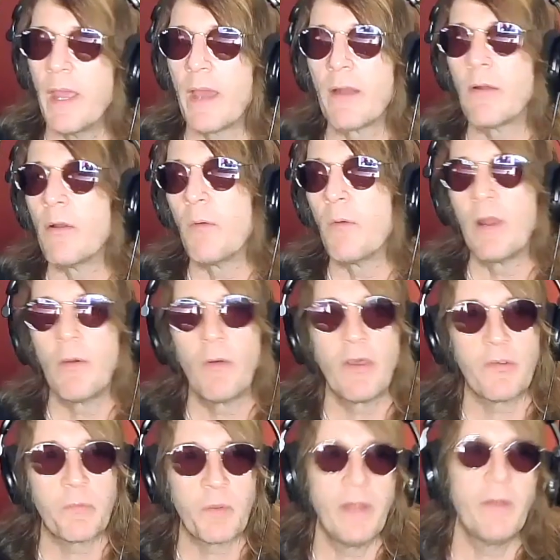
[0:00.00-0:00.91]
I don't know what it
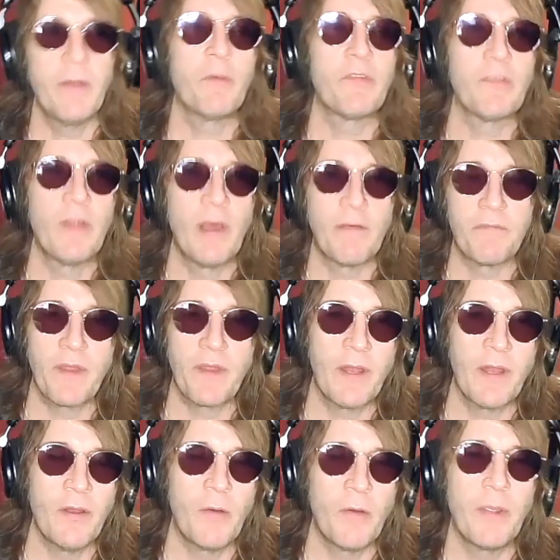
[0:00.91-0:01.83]
was, but it was enough that
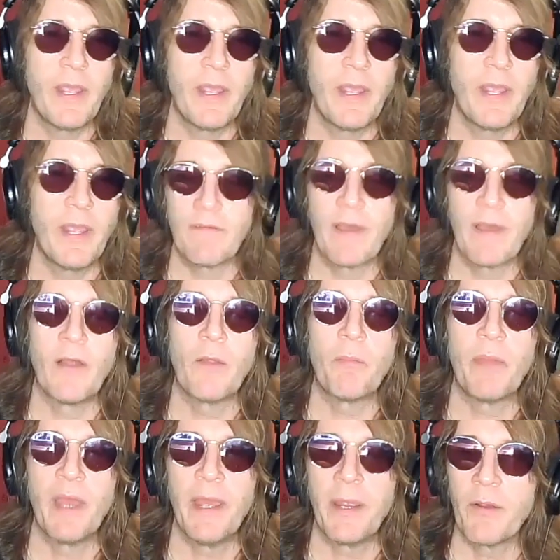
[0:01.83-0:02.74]
I know we had to file a
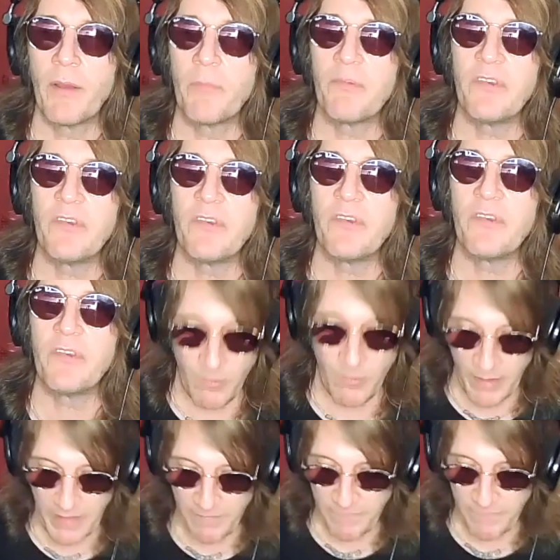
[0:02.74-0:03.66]
bankruptcy to get
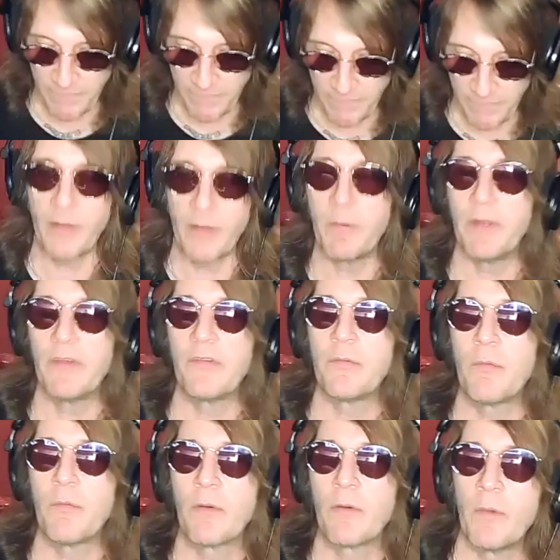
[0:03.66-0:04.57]
away from it.
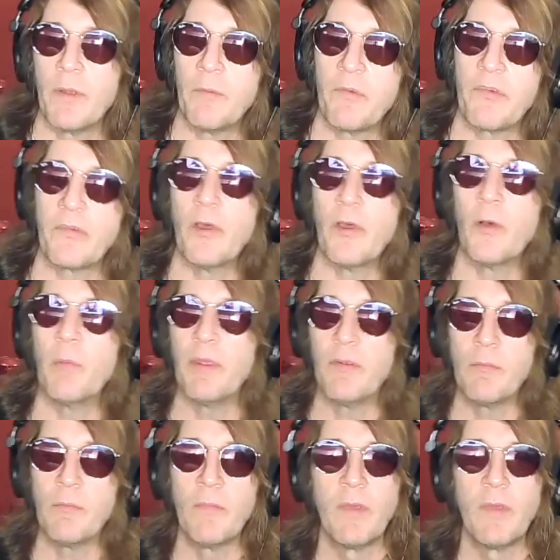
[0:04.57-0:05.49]
Otherwise, we'd still
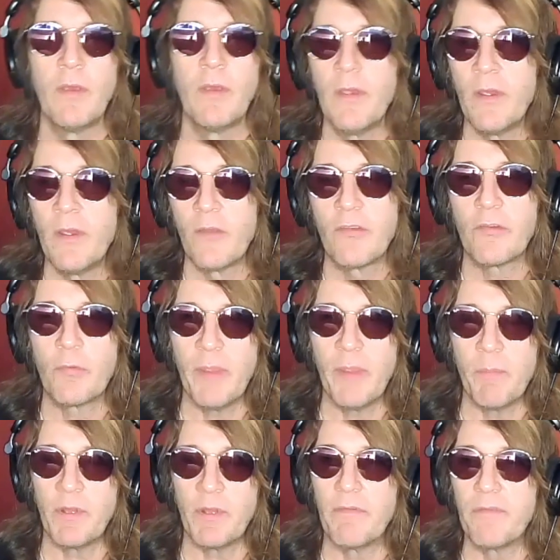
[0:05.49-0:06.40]
be
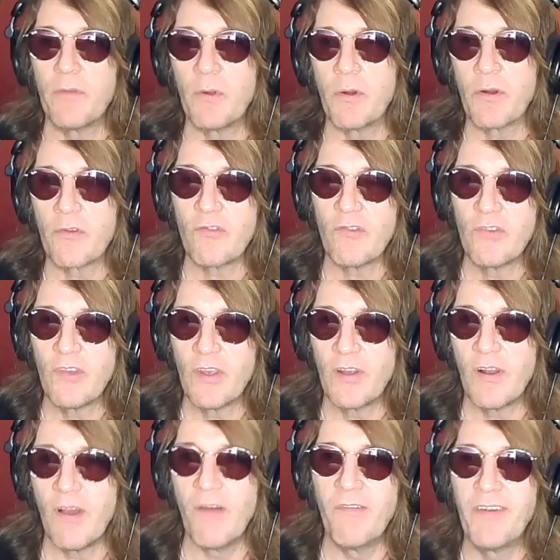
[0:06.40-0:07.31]
sweeping the floors and shit
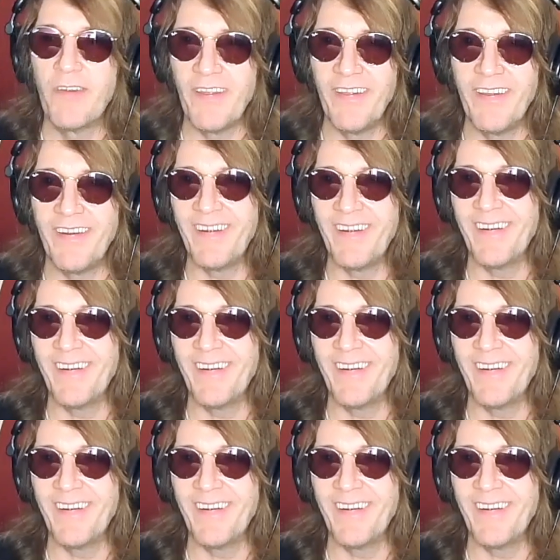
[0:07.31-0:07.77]
over there.